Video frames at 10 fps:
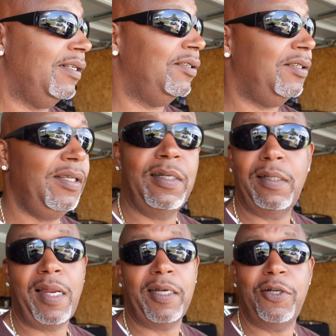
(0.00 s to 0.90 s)
She
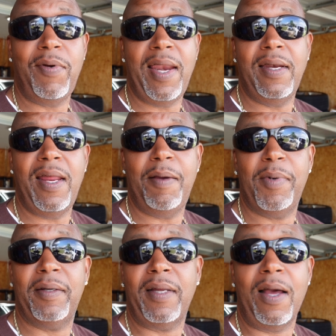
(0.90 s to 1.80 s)
look like you're ready now.
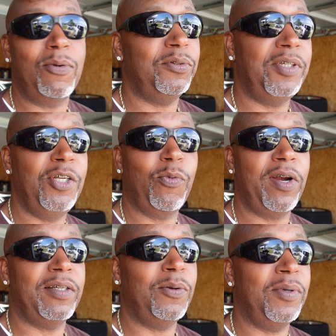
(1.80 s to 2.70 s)
My, I don't see you
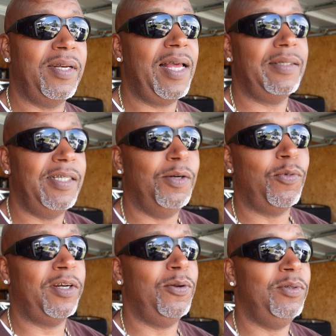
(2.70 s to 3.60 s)
working on nothing. I seen him
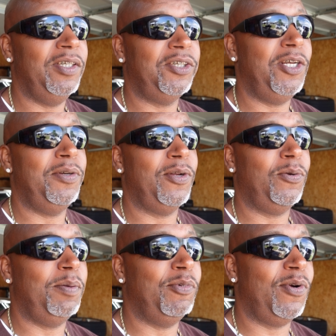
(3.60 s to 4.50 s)
working on the little stereo.
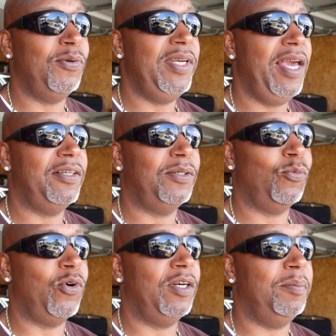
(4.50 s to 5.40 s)
Don't get me wrong, he had some
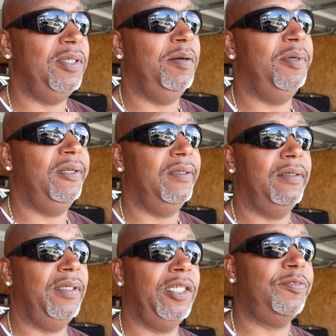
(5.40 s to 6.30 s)
work up there. But
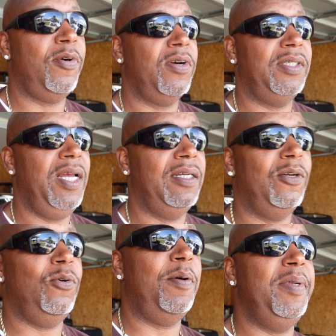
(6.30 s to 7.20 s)
uh, as far as that
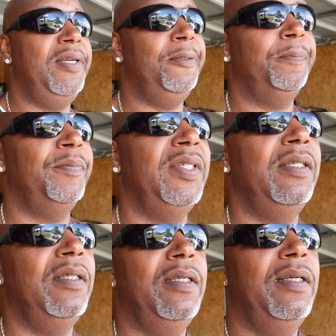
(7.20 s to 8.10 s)
though, I mean,
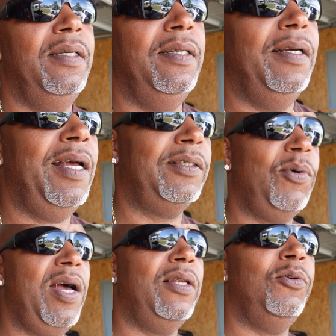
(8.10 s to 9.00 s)
I saw
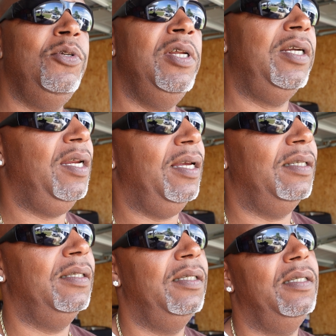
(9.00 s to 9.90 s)
how long you looking at?
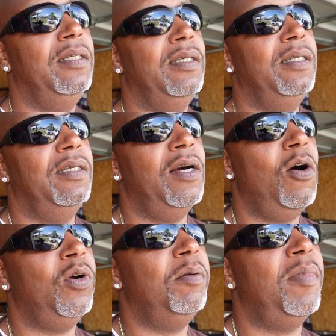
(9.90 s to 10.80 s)

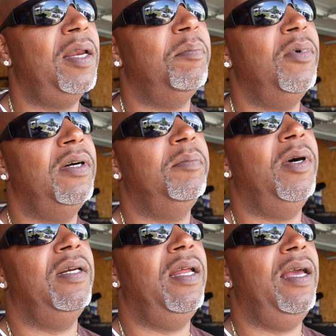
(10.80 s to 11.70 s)
Oh, give him about a month,
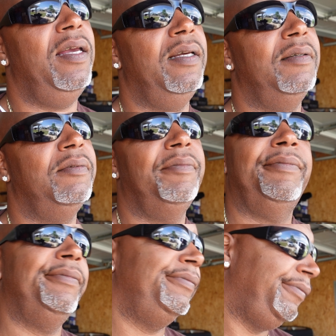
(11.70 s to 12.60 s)
month and a
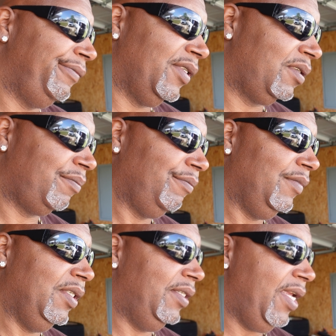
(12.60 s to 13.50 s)

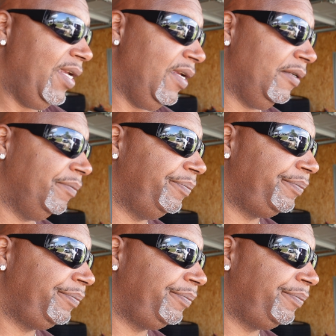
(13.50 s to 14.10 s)
half. Dead.